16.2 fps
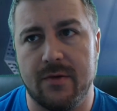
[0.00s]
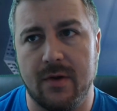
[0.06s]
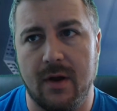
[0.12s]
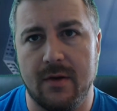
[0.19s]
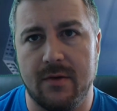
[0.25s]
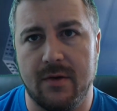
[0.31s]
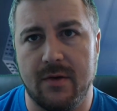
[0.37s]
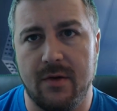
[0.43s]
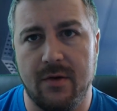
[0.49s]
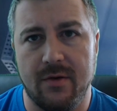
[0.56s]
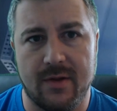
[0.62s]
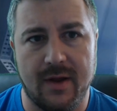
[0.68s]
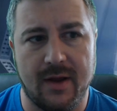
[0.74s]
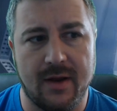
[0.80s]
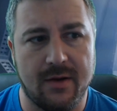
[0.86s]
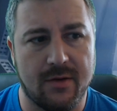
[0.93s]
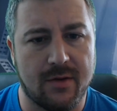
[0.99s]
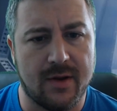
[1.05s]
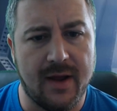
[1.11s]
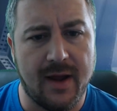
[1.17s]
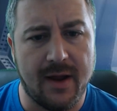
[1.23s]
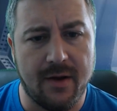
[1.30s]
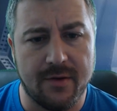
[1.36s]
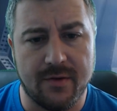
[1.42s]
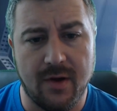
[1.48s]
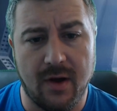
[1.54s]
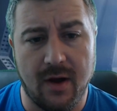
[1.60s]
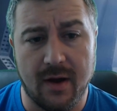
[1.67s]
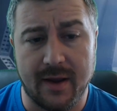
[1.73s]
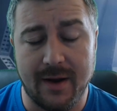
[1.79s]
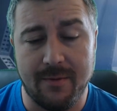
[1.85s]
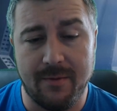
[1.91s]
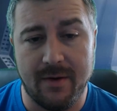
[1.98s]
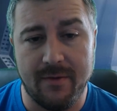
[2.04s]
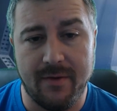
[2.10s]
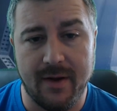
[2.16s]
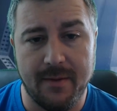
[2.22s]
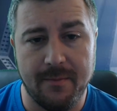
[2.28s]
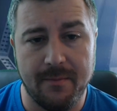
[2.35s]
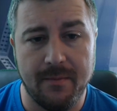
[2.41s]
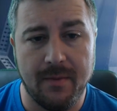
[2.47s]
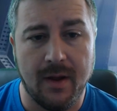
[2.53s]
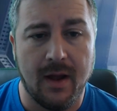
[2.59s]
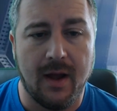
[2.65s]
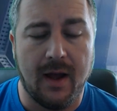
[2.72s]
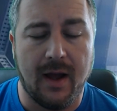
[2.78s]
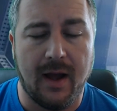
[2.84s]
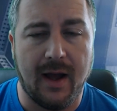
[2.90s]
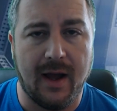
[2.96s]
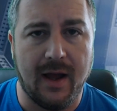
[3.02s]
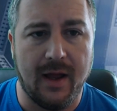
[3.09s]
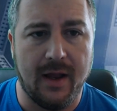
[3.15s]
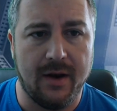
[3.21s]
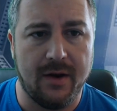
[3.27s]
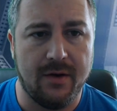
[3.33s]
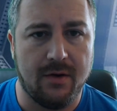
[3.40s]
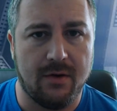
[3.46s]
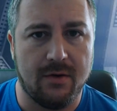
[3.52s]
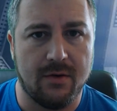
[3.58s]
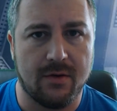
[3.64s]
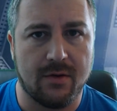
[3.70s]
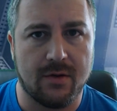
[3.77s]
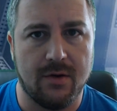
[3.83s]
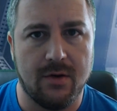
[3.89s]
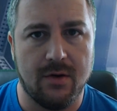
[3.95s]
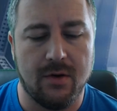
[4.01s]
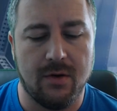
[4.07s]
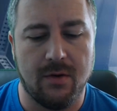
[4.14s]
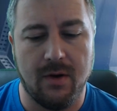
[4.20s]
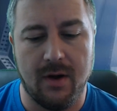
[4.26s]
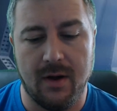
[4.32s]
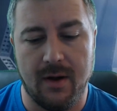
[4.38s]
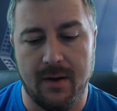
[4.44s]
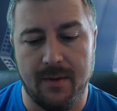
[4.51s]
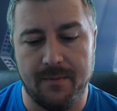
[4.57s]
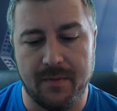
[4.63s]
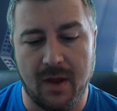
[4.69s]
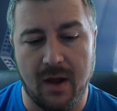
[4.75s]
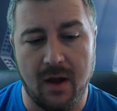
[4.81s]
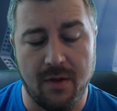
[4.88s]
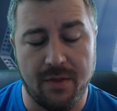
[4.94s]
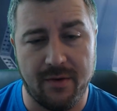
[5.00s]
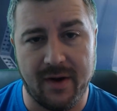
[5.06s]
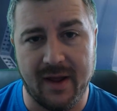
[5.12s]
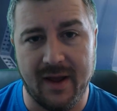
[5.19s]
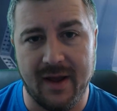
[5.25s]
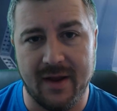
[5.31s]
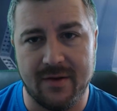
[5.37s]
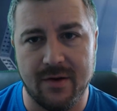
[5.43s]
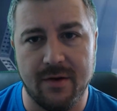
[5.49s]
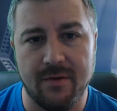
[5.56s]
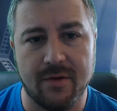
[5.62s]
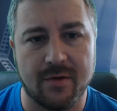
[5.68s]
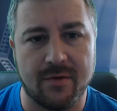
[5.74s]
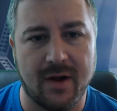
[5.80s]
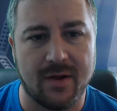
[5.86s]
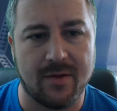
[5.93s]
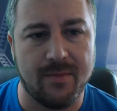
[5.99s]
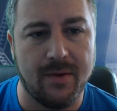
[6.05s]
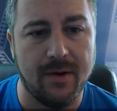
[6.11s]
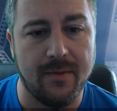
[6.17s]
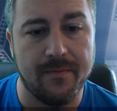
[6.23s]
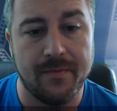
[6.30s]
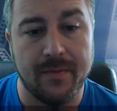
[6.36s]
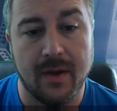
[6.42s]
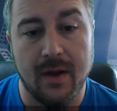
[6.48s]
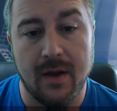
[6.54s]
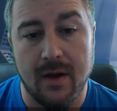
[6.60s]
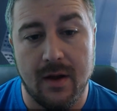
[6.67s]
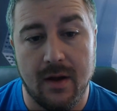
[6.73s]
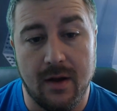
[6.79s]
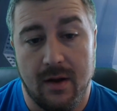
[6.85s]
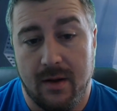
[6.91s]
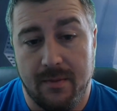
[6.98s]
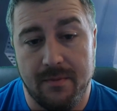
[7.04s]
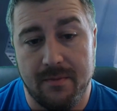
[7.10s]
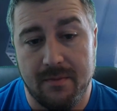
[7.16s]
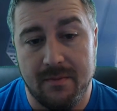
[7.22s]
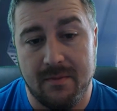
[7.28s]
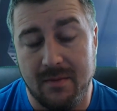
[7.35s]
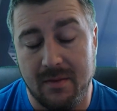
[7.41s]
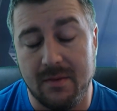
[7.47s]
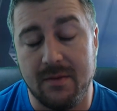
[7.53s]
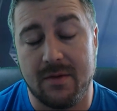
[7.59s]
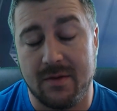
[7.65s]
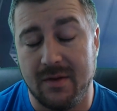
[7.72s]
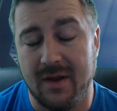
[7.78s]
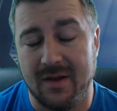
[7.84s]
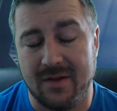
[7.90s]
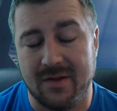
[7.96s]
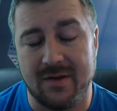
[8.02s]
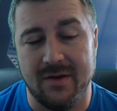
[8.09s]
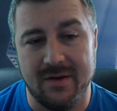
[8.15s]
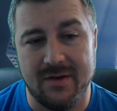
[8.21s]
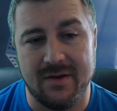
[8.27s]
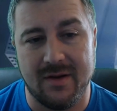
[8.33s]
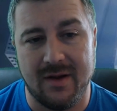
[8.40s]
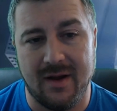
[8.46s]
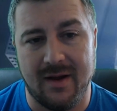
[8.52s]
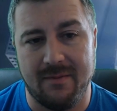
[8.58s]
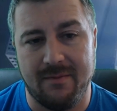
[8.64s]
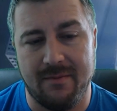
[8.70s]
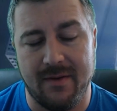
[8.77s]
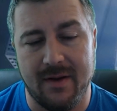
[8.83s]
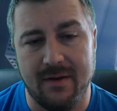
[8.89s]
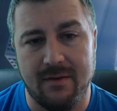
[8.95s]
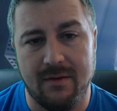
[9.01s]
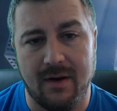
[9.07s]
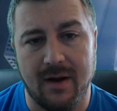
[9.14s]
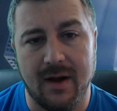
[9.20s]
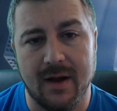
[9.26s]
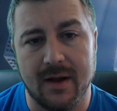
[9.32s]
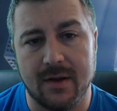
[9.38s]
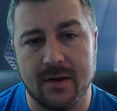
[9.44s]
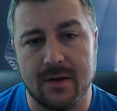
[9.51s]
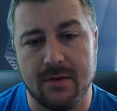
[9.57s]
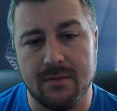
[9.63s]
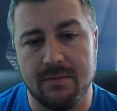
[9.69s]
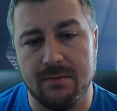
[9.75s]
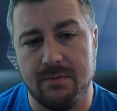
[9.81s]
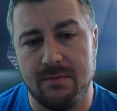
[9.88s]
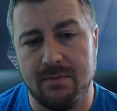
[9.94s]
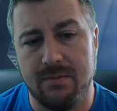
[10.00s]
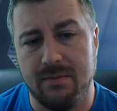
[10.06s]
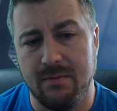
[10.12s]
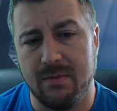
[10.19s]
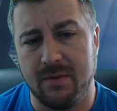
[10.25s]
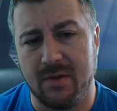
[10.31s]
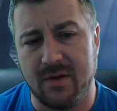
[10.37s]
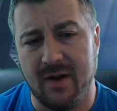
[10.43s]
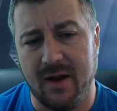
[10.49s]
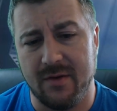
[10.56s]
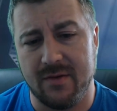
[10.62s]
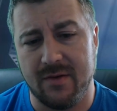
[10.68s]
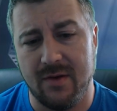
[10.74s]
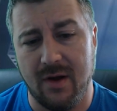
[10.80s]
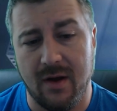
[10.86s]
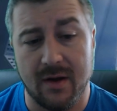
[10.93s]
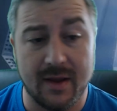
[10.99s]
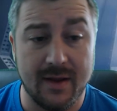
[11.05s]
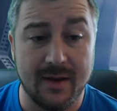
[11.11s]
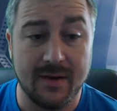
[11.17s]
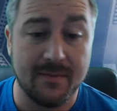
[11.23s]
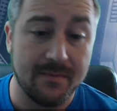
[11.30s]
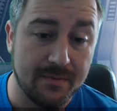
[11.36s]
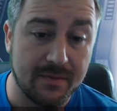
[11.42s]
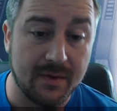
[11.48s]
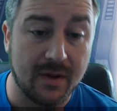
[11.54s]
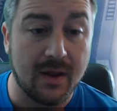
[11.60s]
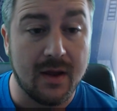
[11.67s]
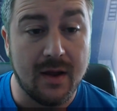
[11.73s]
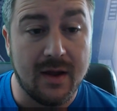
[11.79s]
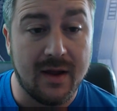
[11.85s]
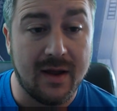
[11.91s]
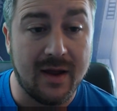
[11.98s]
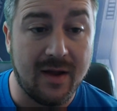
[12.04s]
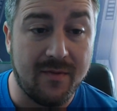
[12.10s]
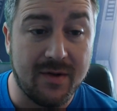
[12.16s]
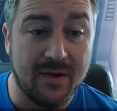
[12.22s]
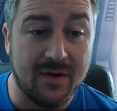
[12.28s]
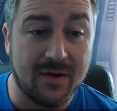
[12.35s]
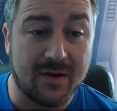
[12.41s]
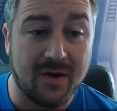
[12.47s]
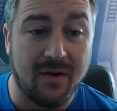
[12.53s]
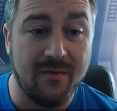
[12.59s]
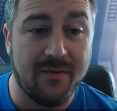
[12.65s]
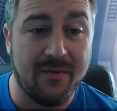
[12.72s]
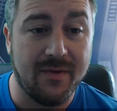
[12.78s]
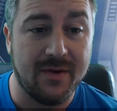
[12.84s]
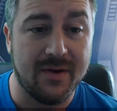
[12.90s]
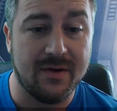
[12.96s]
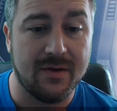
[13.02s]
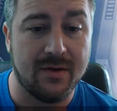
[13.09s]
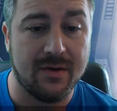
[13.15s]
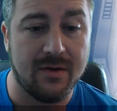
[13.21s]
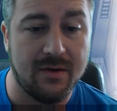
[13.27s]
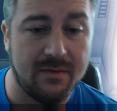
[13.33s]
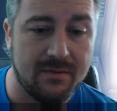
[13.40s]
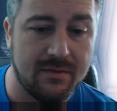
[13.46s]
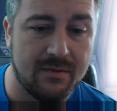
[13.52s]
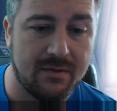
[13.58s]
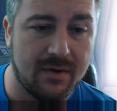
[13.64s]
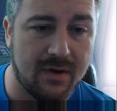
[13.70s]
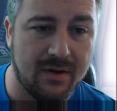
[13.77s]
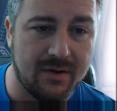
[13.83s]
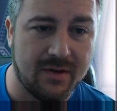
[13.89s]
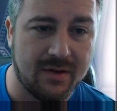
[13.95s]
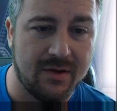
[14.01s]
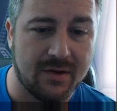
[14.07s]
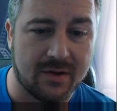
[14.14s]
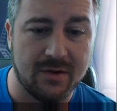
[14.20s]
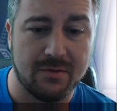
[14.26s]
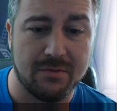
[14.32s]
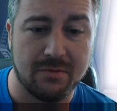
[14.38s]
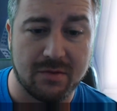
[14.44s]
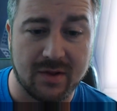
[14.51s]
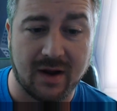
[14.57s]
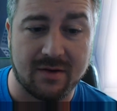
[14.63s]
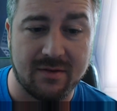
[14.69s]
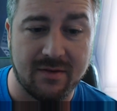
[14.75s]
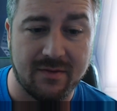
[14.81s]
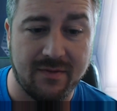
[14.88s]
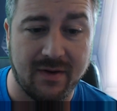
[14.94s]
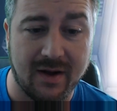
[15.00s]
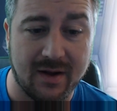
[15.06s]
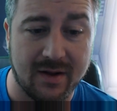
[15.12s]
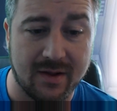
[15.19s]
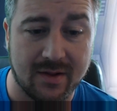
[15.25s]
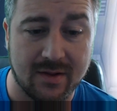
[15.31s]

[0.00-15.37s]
using stay on target with him, and also R3A2, the stress bot. It's good. I feel like stay on target, if you're confident that you can sacrifice